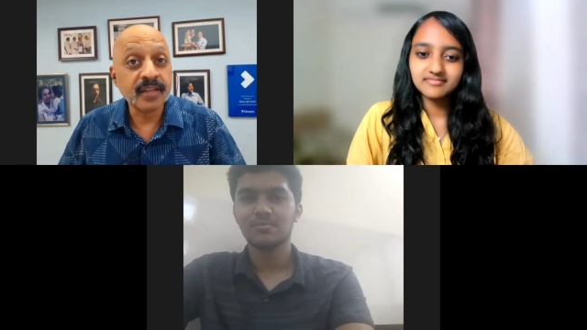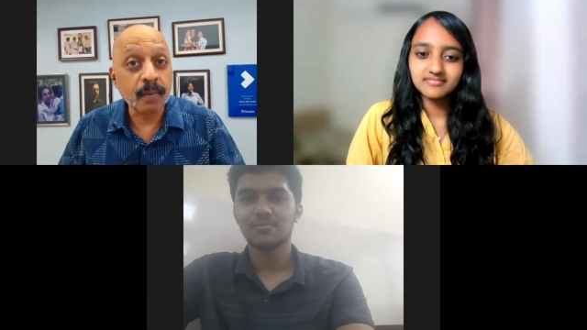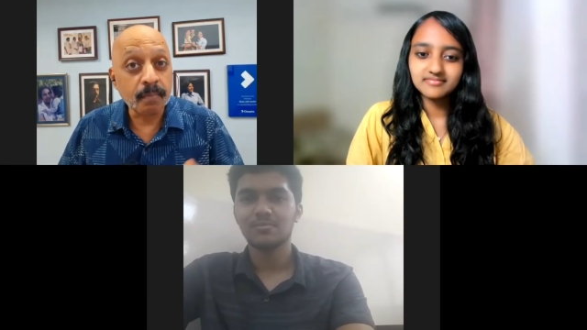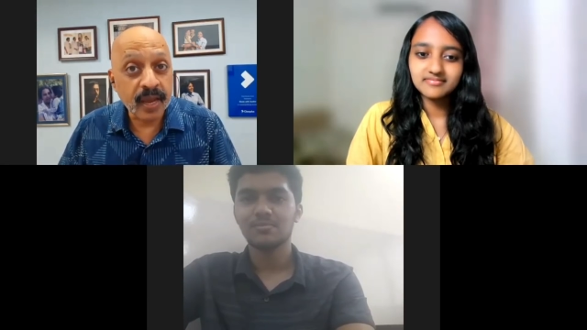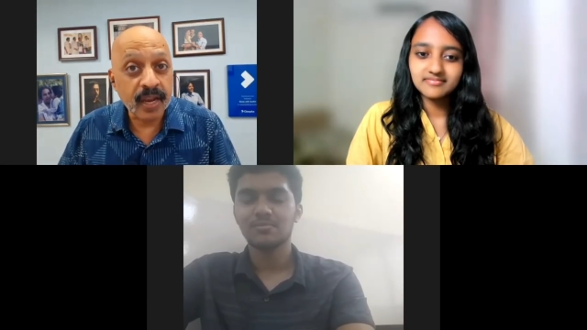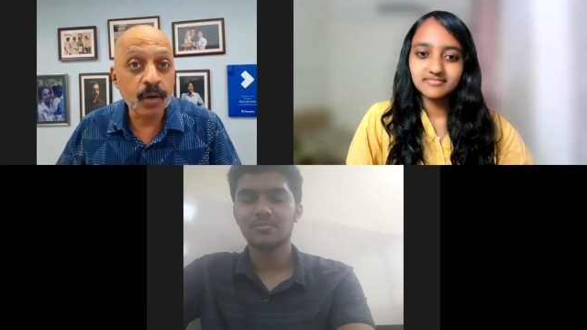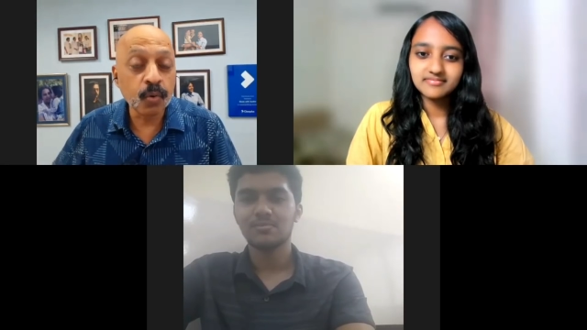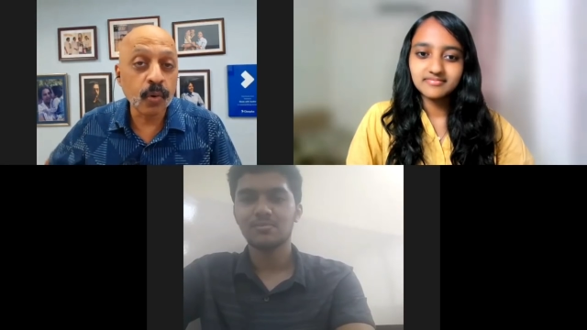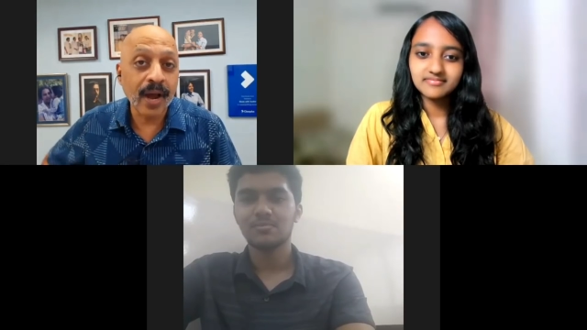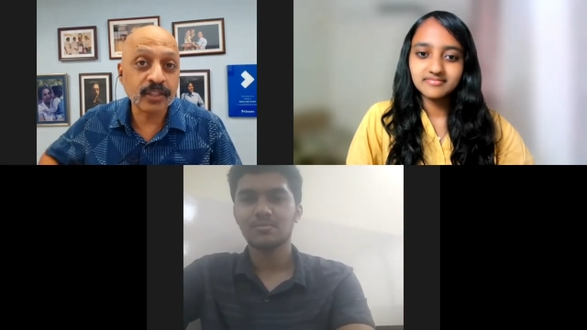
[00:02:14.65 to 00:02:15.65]
Speaker 1: There are many
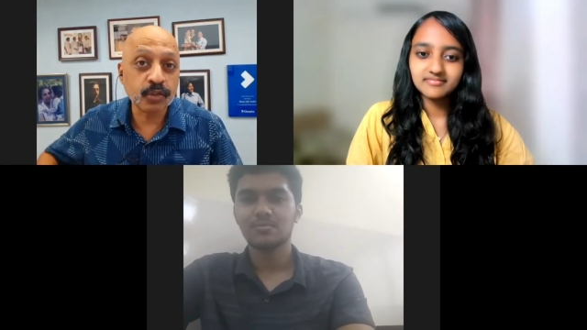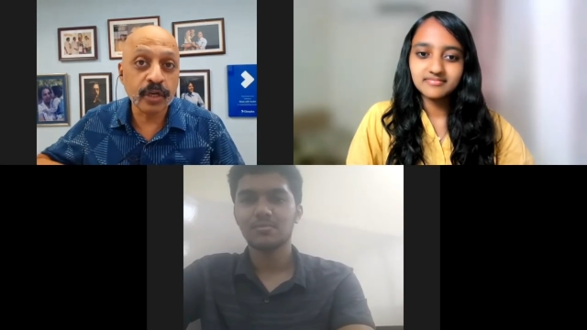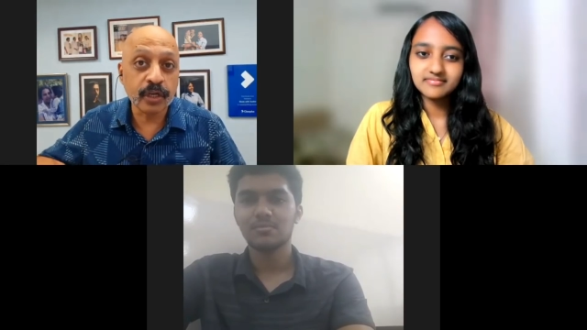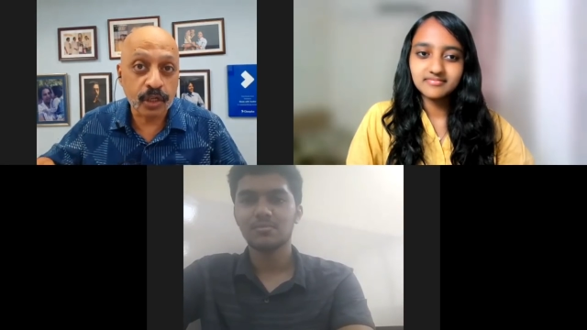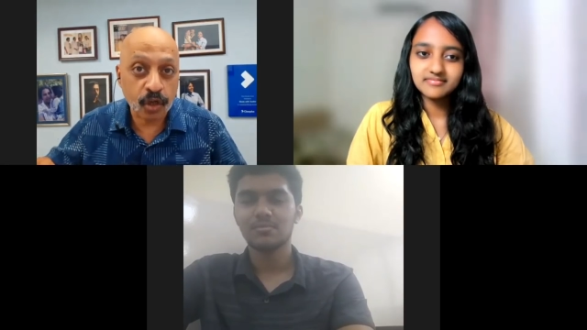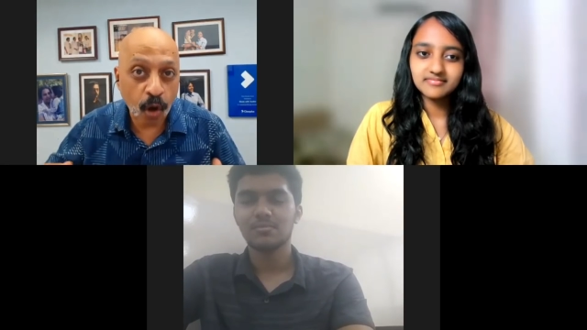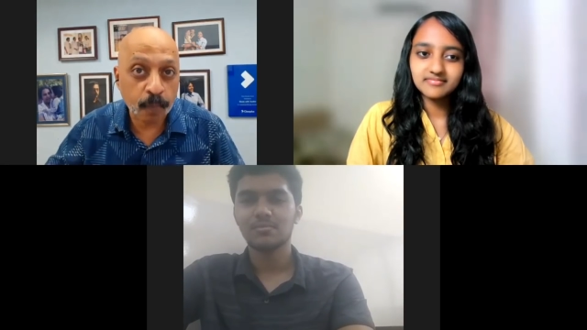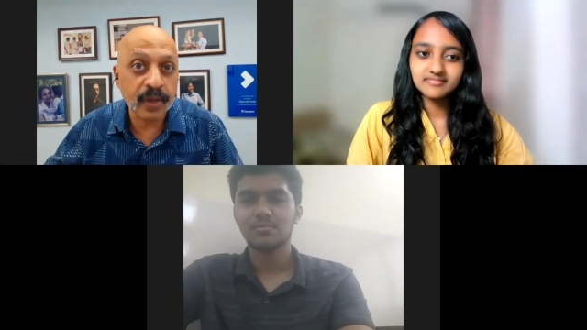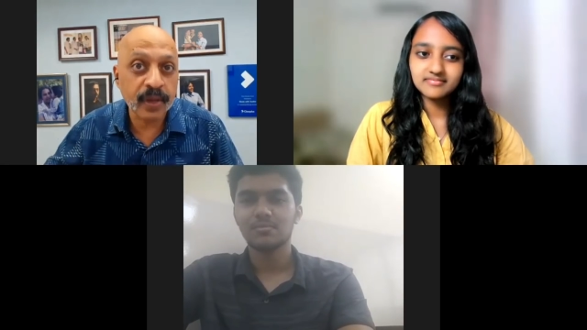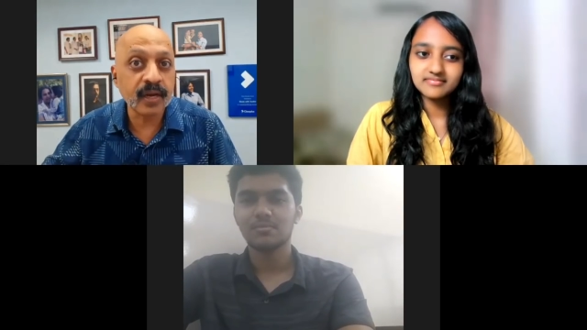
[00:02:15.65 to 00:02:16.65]
who actually
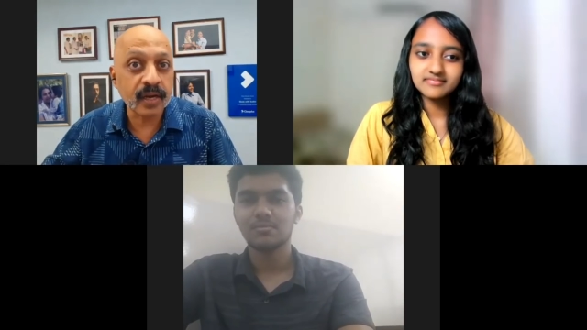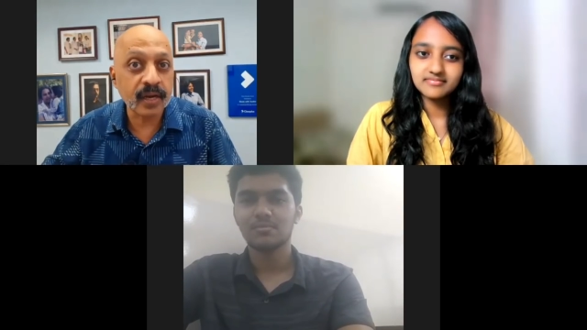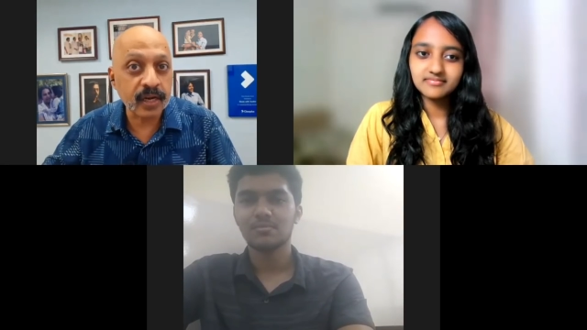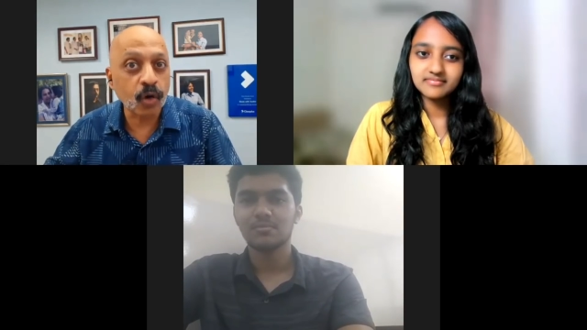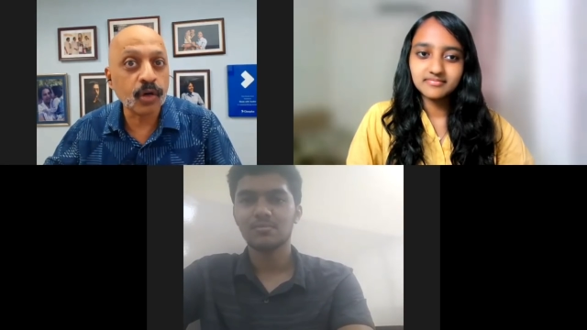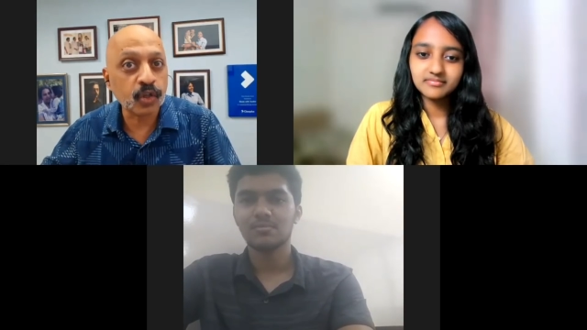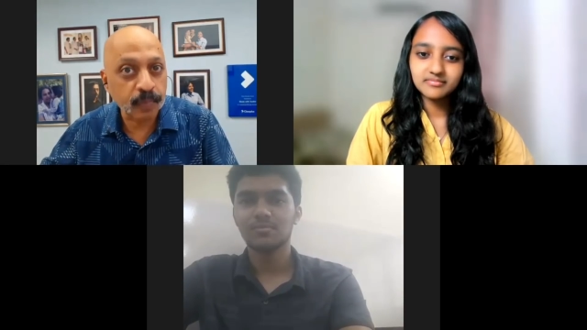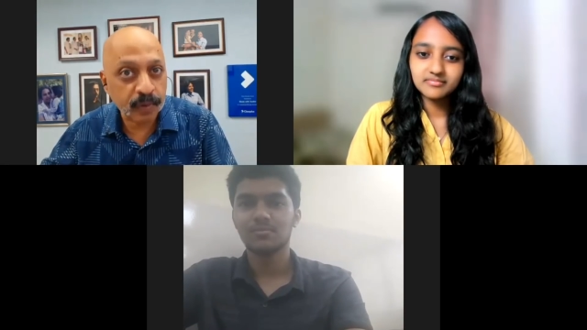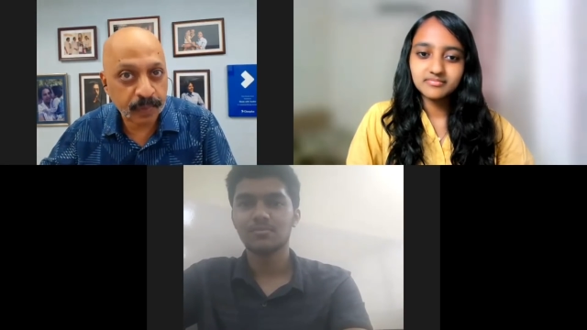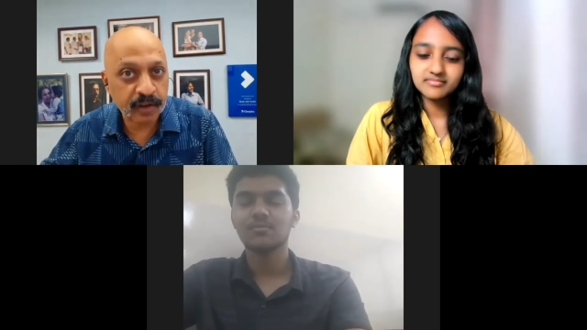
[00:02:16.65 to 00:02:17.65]
drop a year in order to
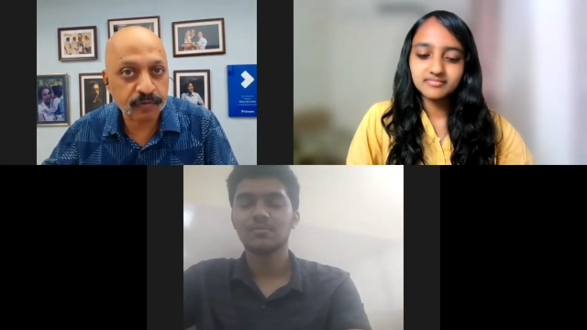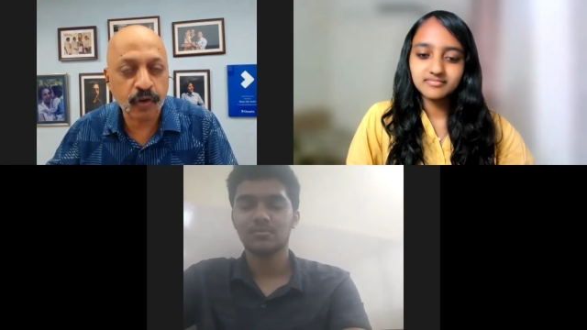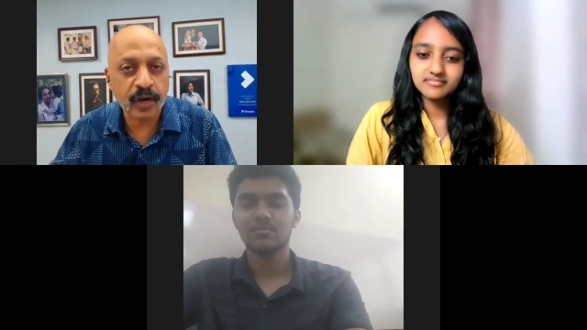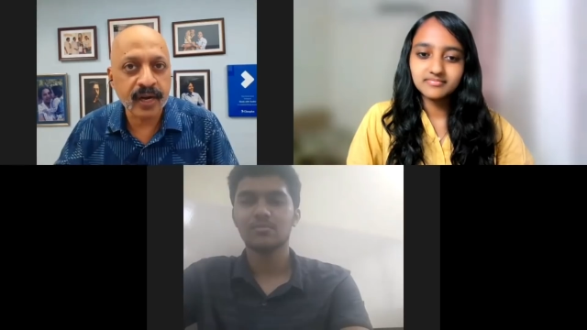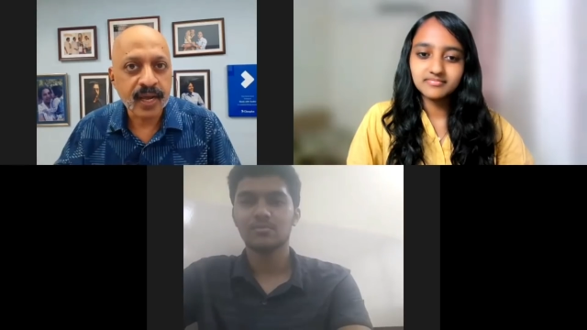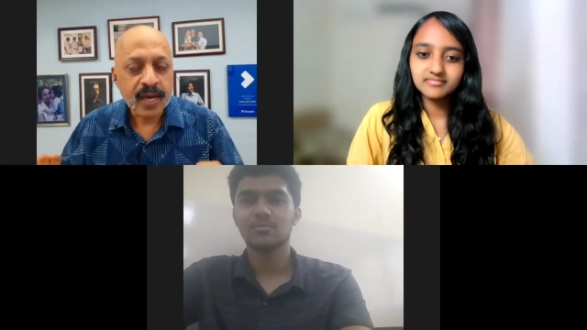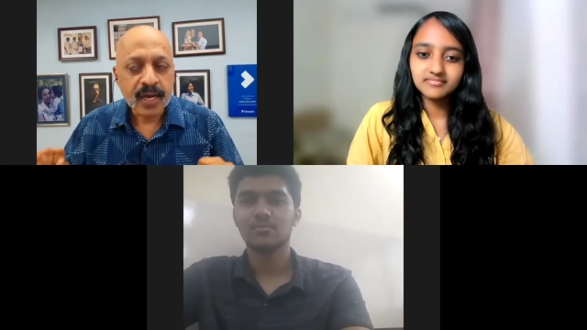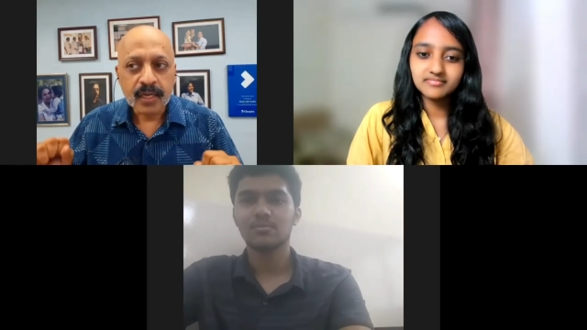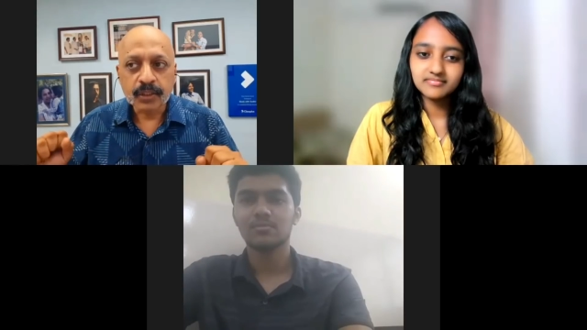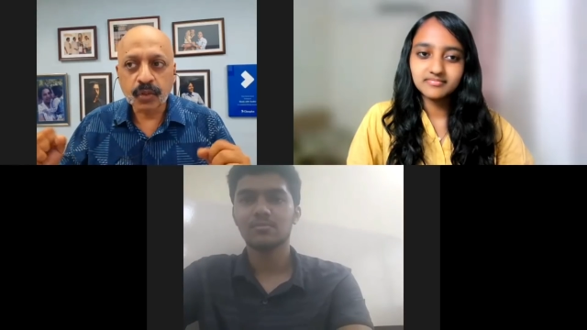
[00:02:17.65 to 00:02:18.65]
prepare for it.
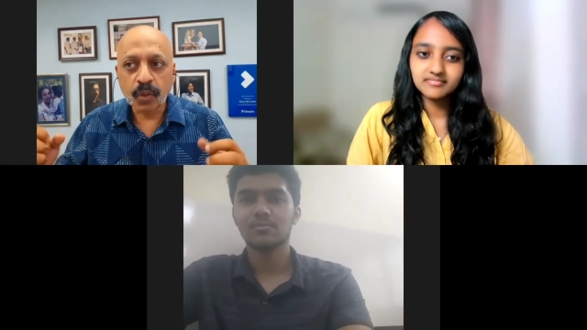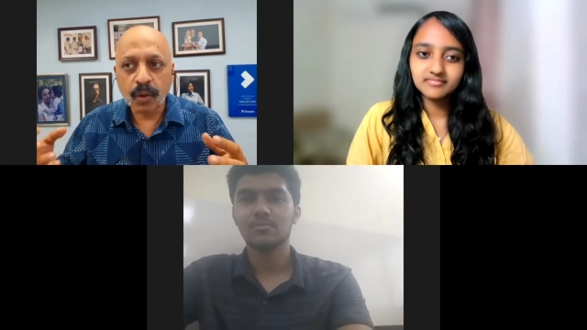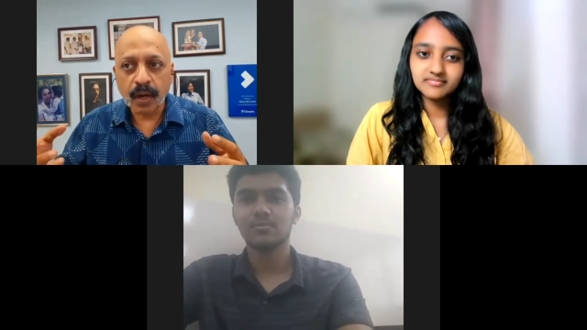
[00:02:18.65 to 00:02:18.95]
So